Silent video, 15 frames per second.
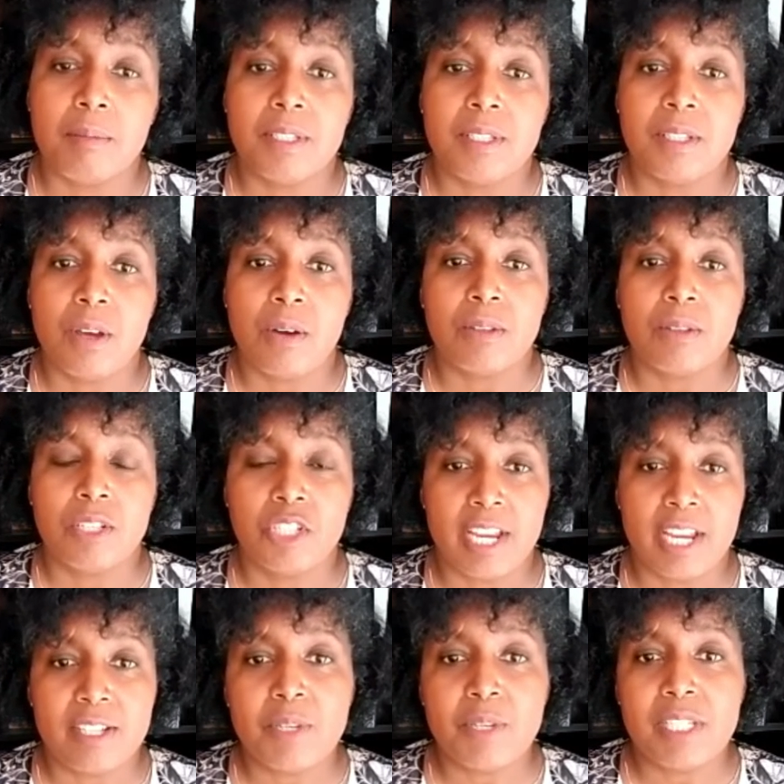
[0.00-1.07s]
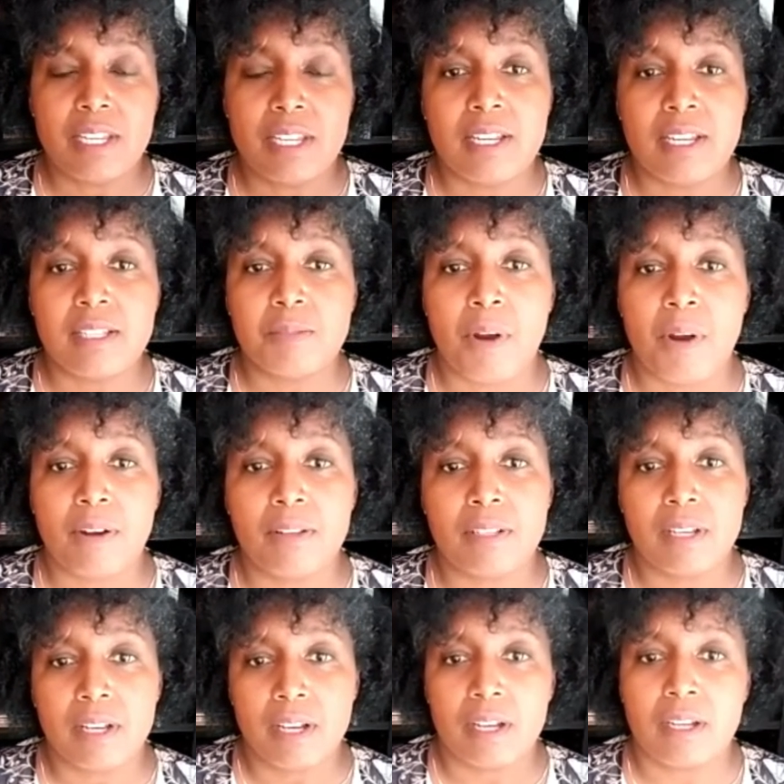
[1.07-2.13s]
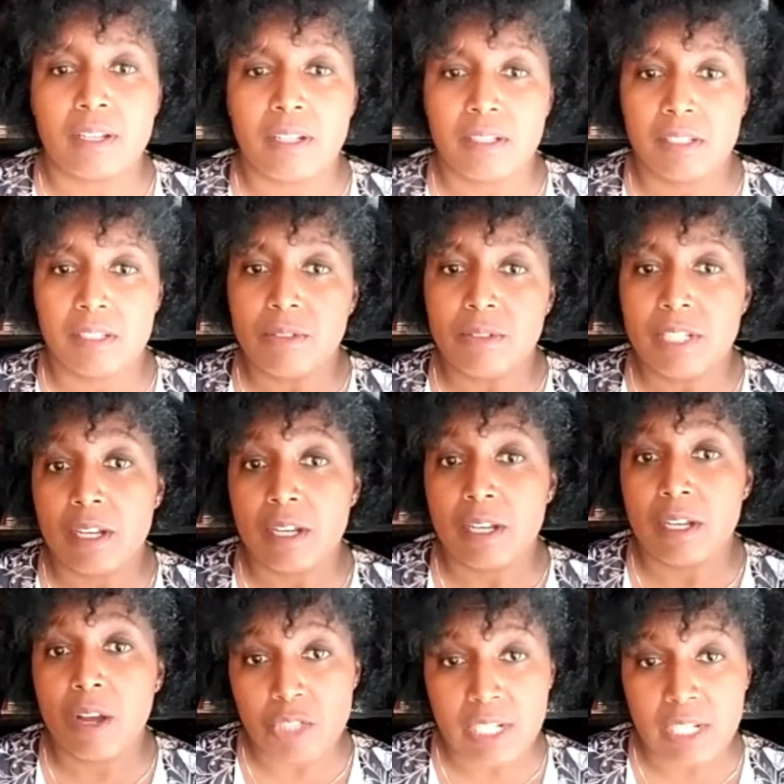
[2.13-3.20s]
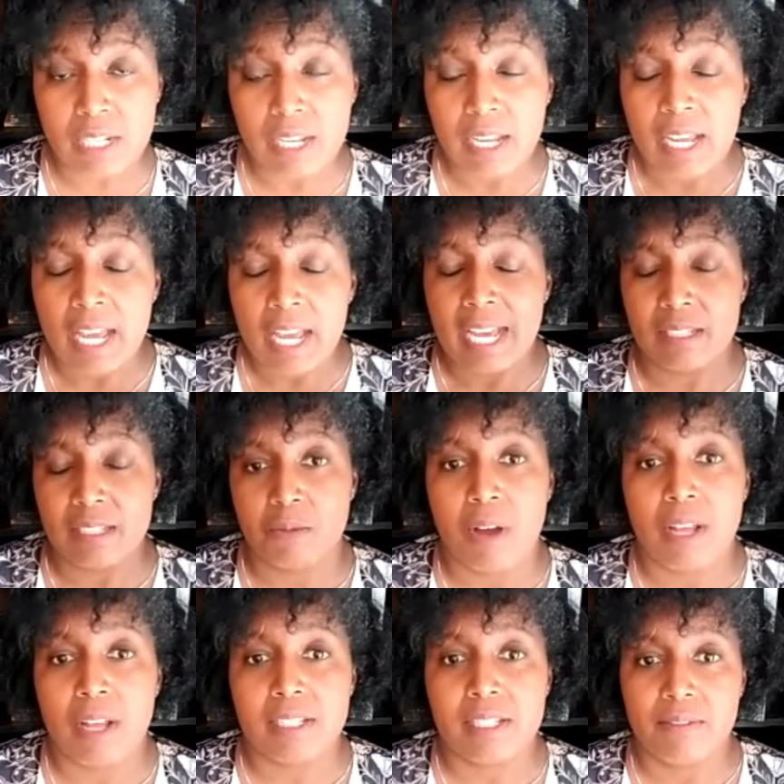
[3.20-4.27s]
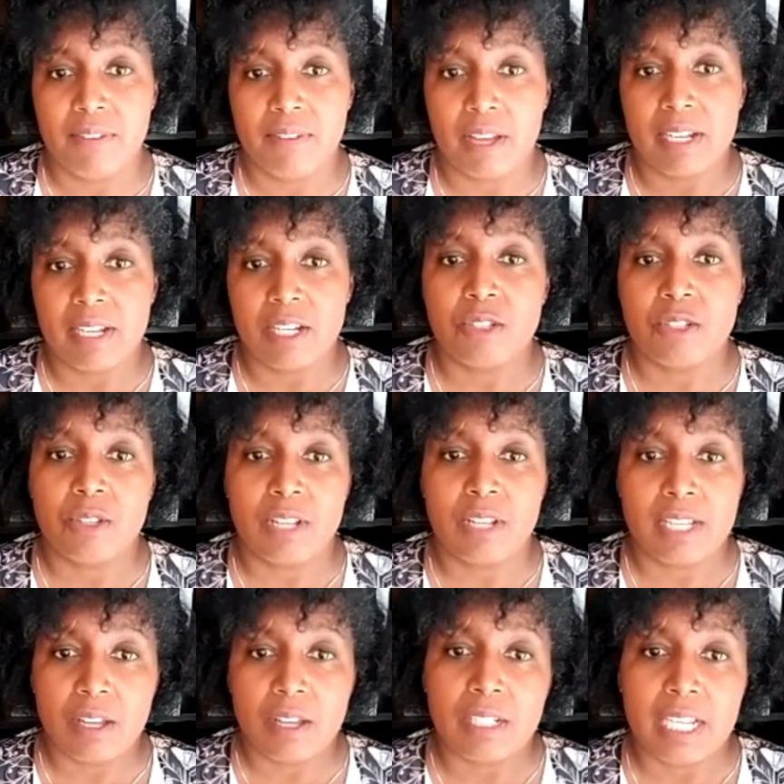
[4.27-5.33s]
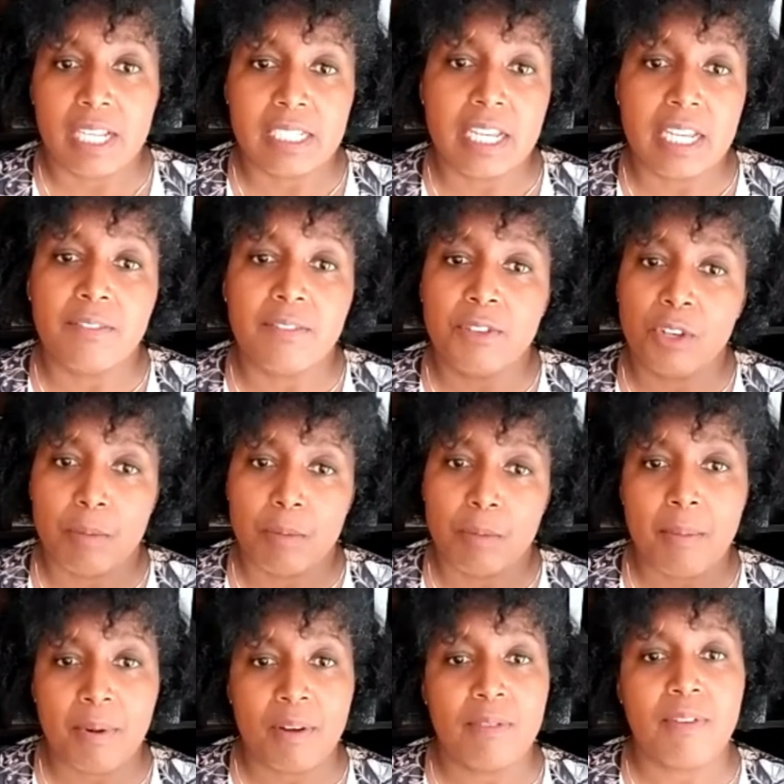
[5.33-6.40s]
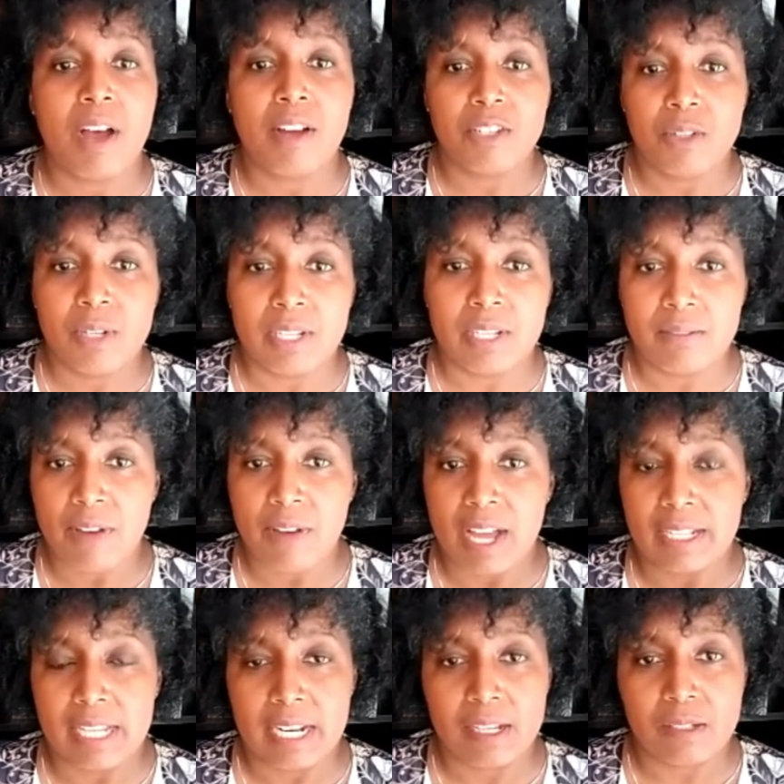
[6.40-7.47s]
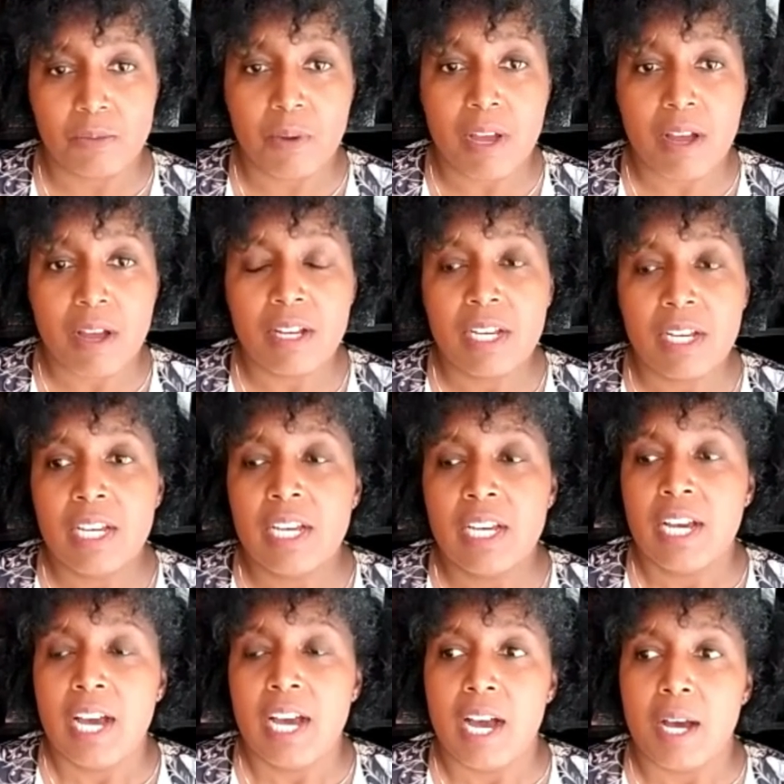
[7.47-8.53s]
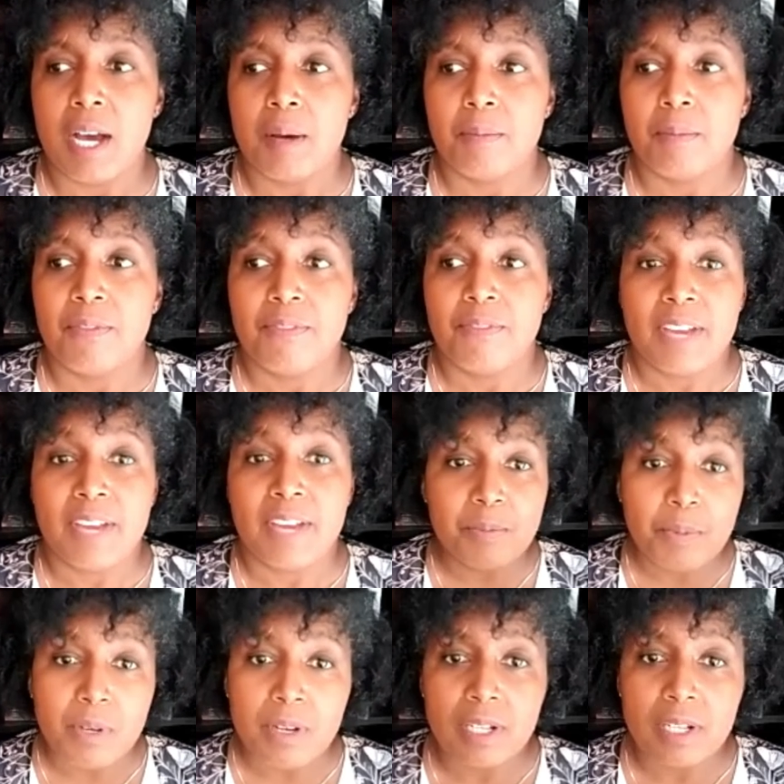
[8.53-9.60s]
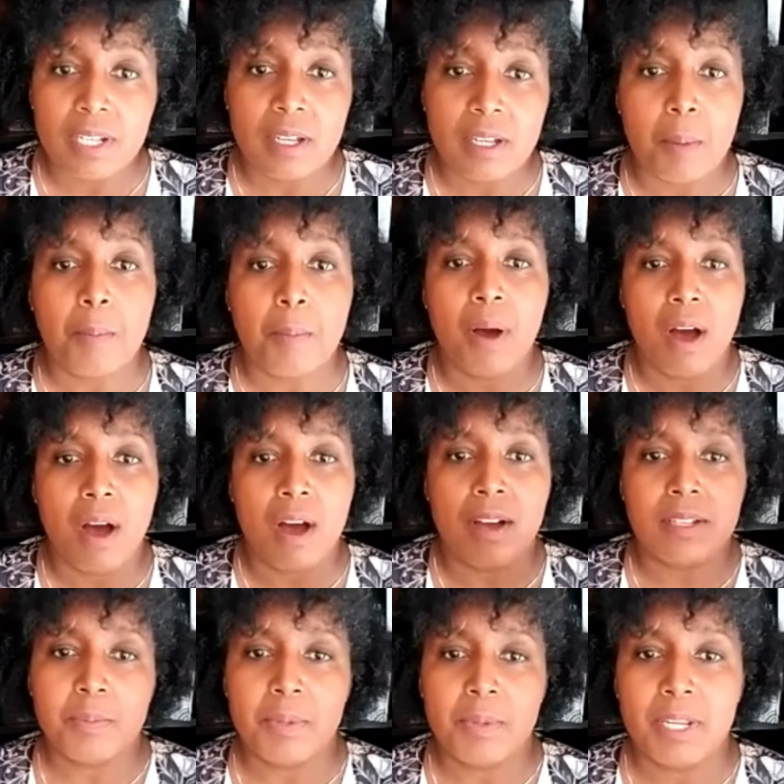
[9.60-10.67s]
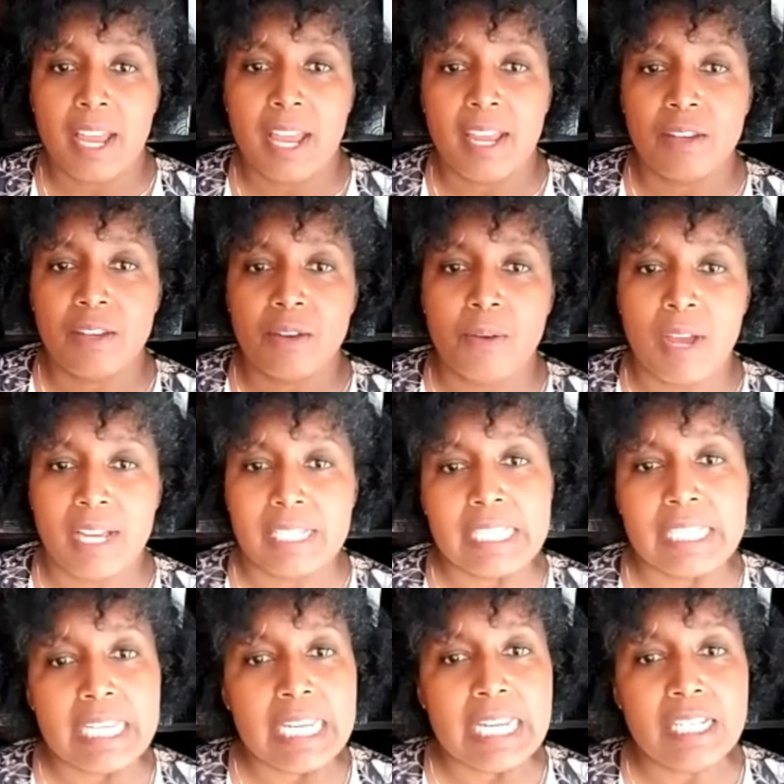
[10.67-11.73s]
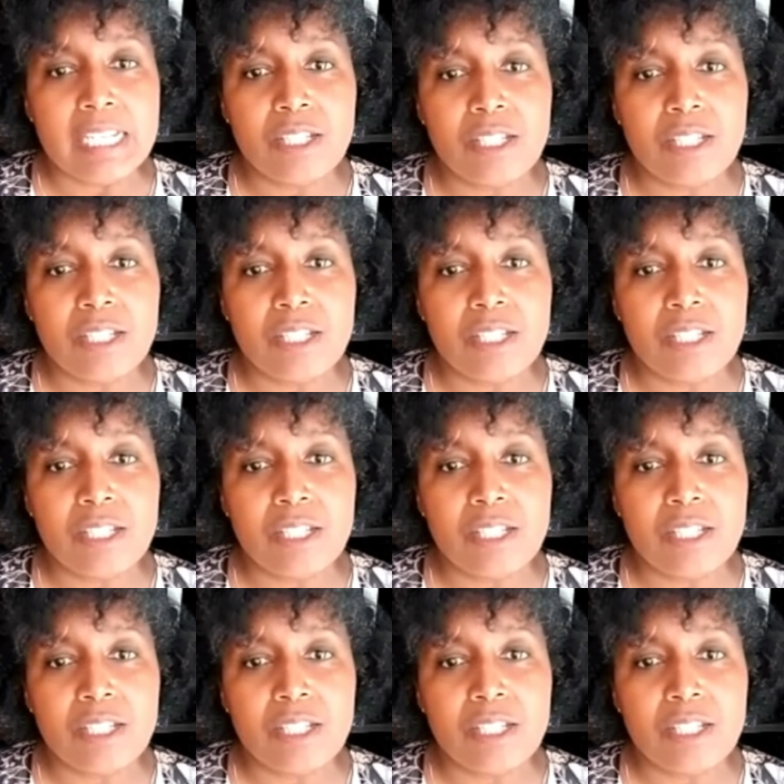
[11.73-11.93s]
So the Change We Seek is part of the consulting and coaching, as well as the foundation. So that's on LinkedIn. If you go to my profile, you can find that as well. Facebook, Pause, PAUSE,